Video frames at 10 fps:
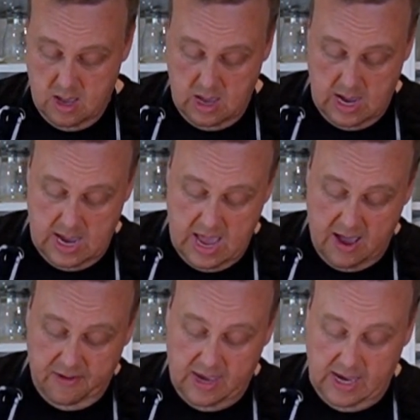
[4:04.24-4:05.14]
I
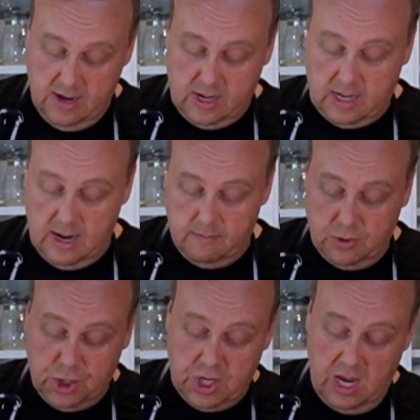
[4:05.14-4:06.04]
have here some
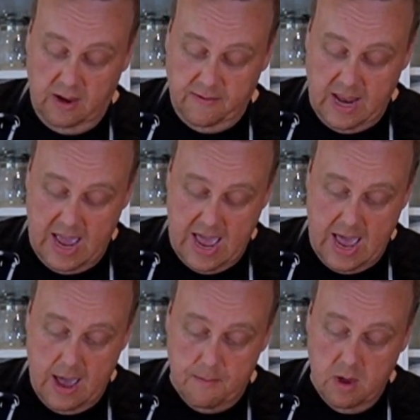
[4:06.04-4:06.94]
shaved
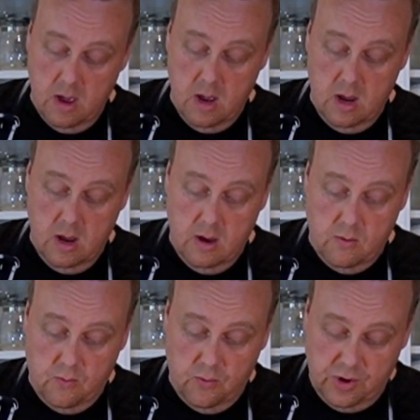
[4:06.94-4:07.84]
ham,
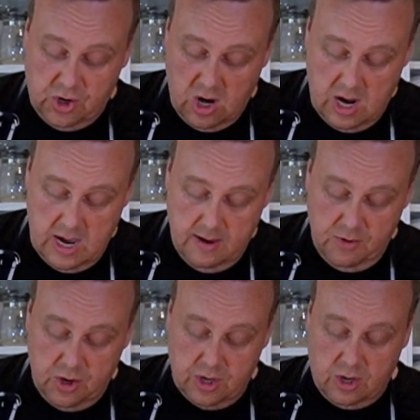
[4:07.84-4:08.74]
which I am
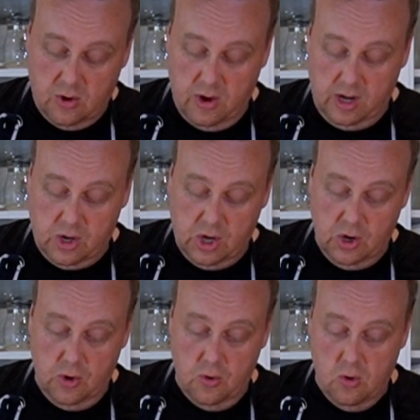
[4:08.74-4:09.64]
just going
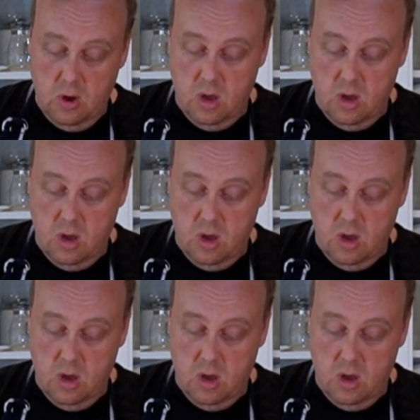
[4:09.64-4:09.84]
to